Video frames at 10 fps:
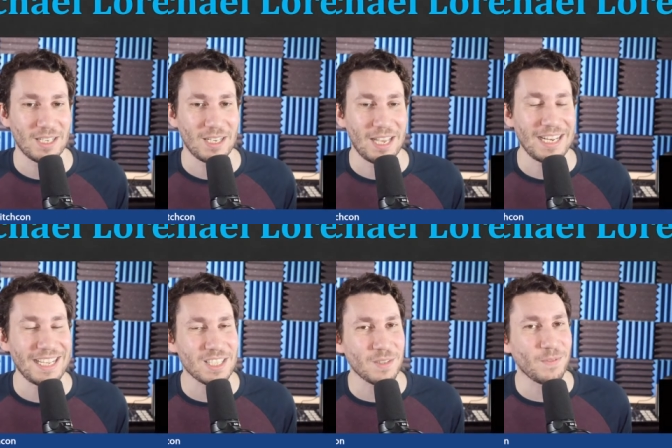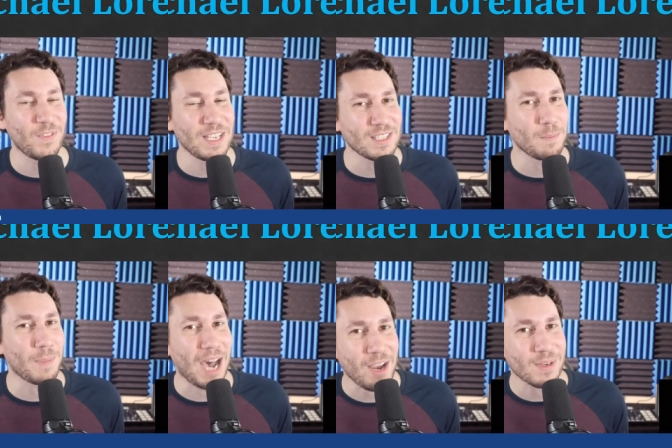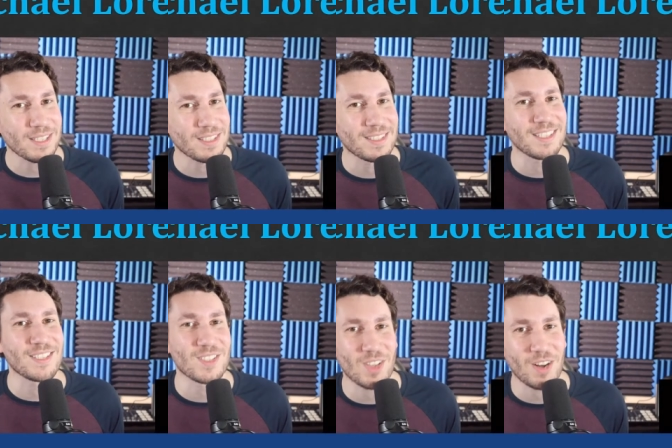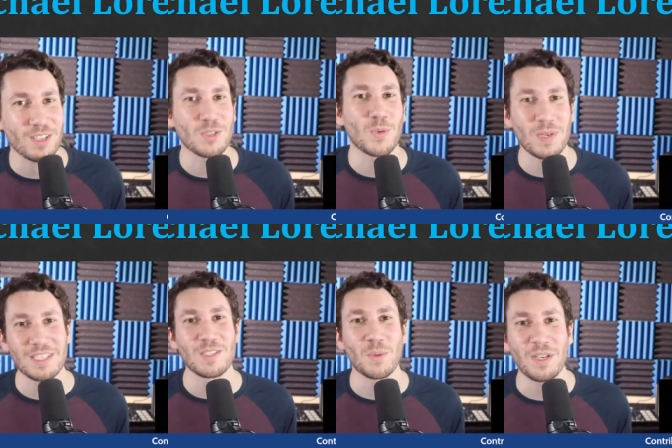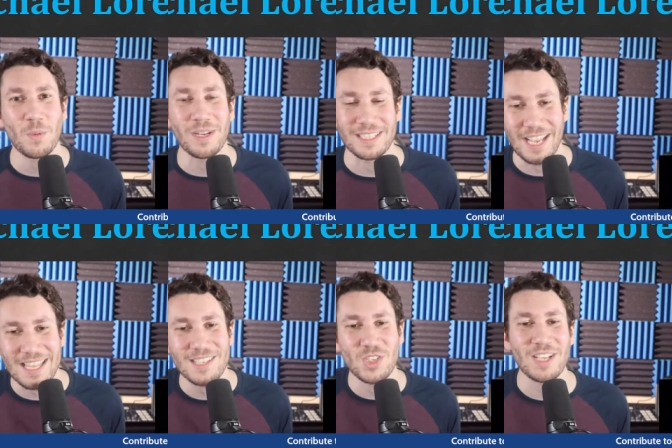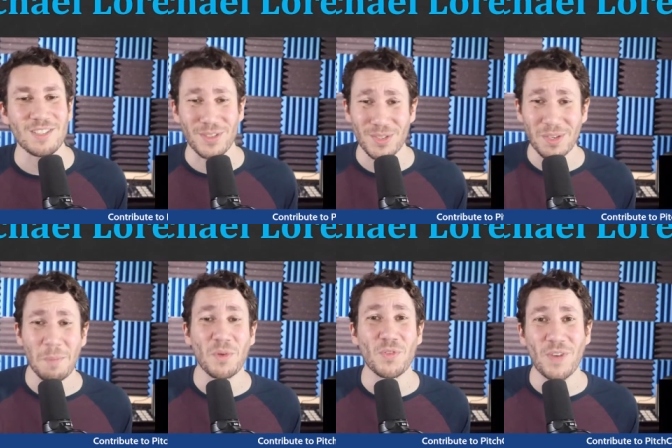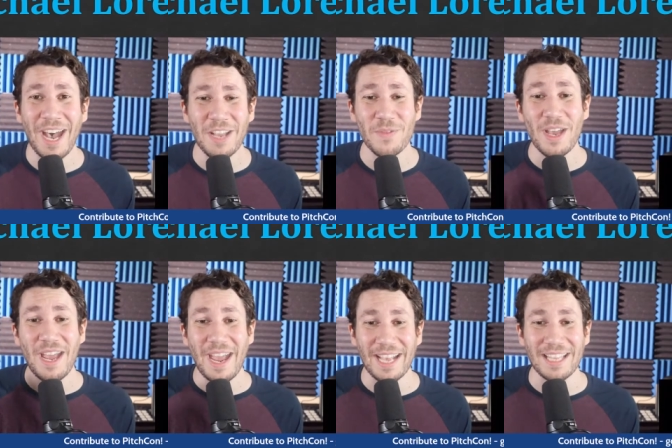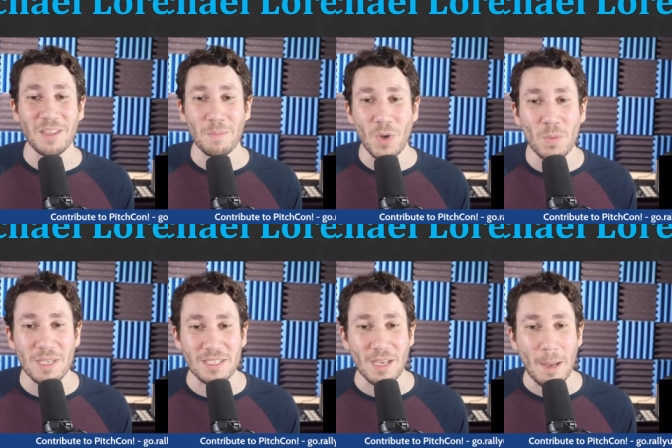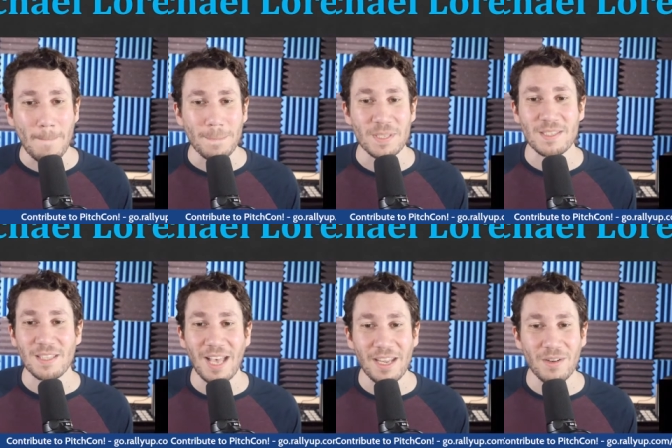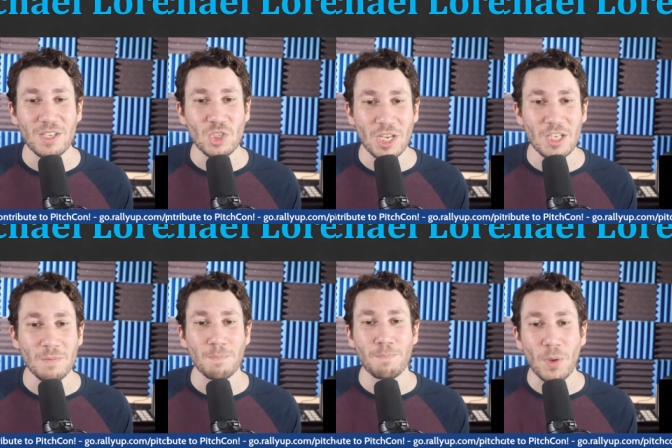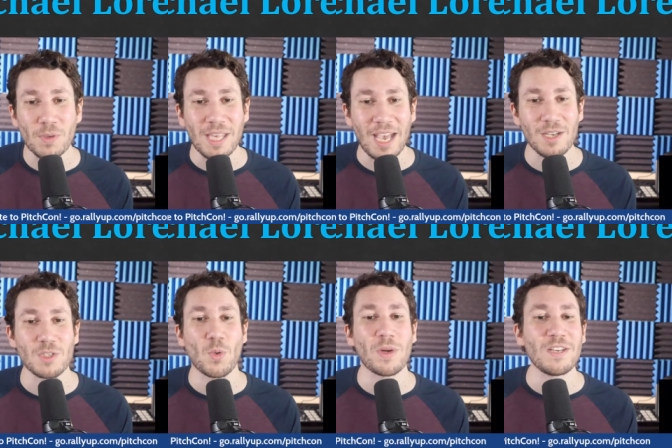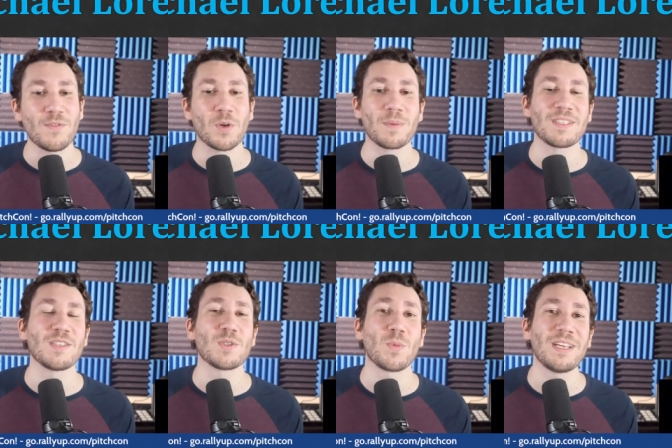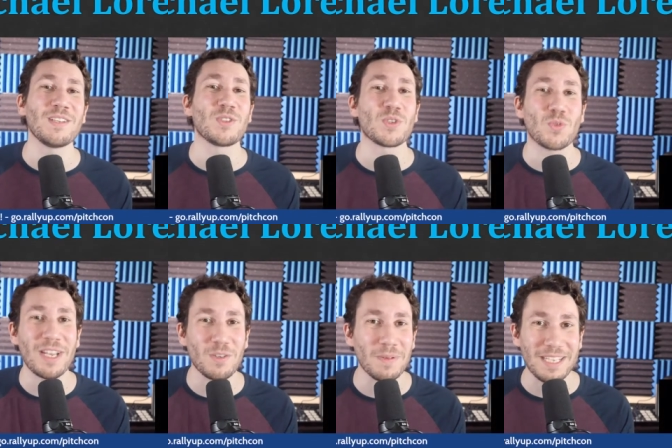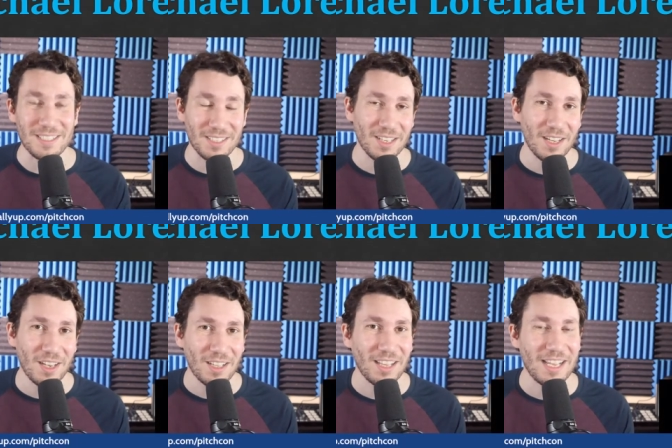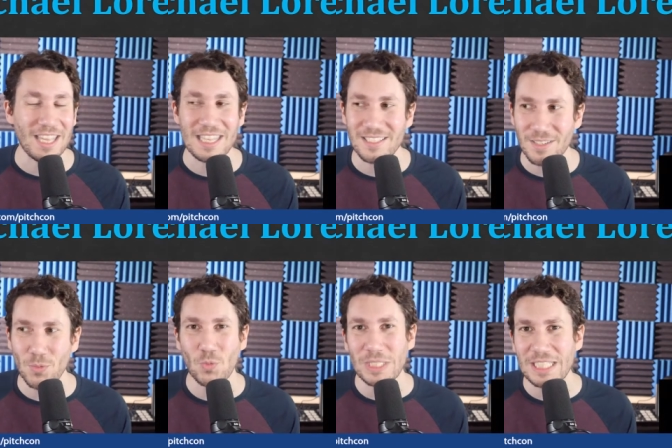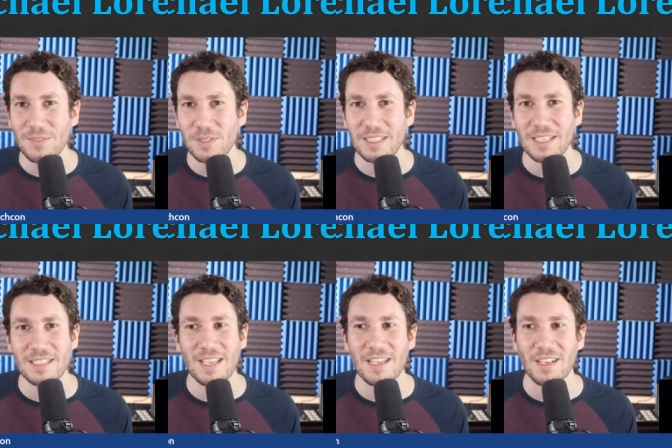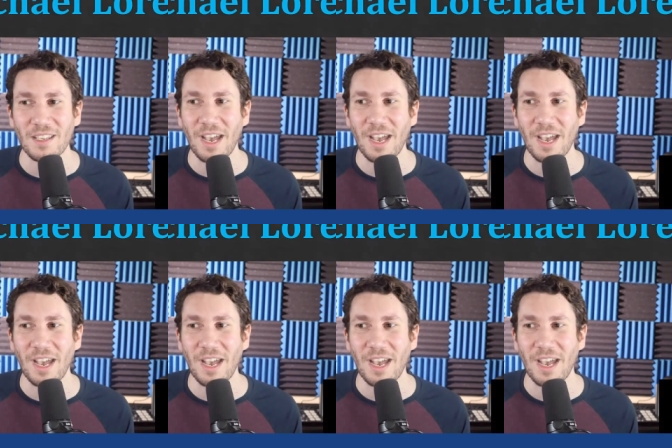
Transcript: And he gets to face the Pirates to start 2021. Take the chance here. He's their number five at the moment. The slider and changeup both had a 24% swing strike rate. Like, this is really, really exciting.